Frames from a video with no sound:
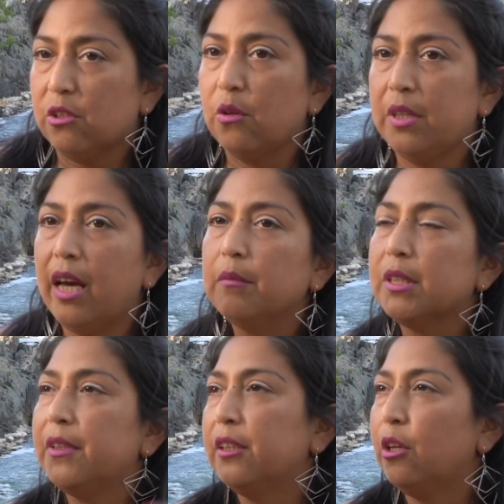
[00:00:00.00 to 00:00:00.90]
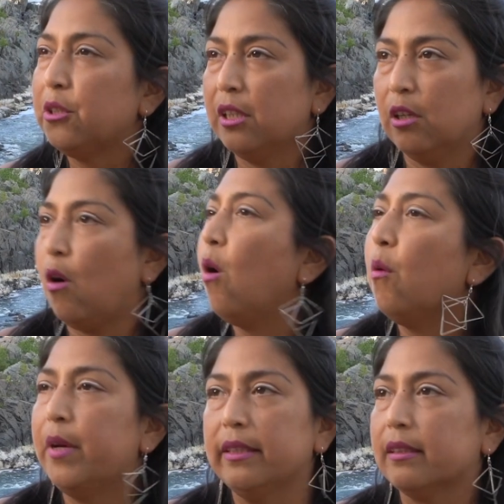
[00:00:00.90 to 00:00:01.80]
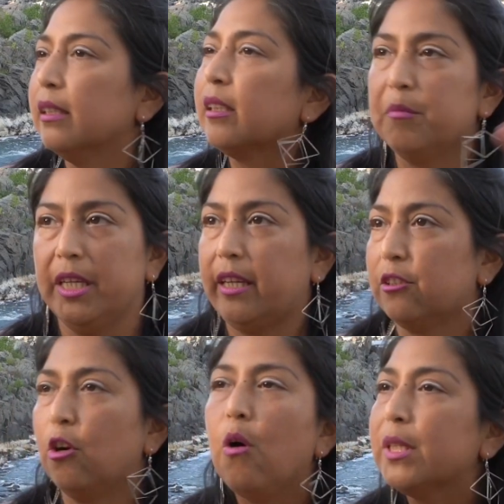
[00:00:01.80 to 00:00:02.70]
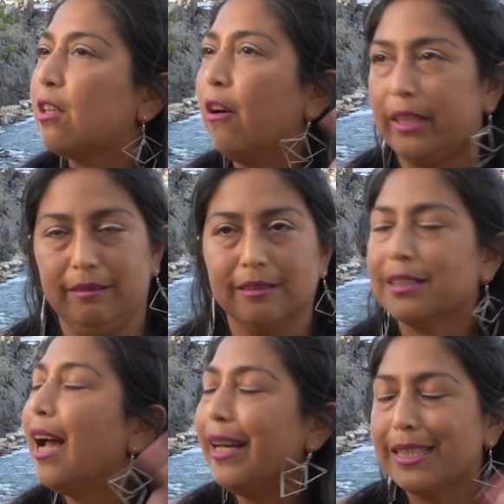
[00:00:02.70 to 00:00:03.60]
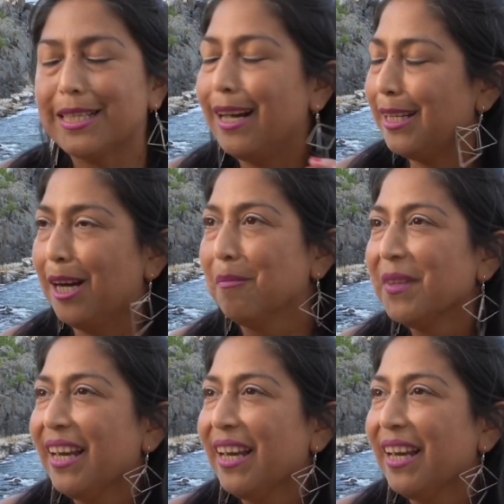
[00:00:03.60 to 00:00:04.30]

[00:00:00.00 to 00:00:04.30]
So the atmosphere and the ocean are always in communication, always talking, chatty, chatty up.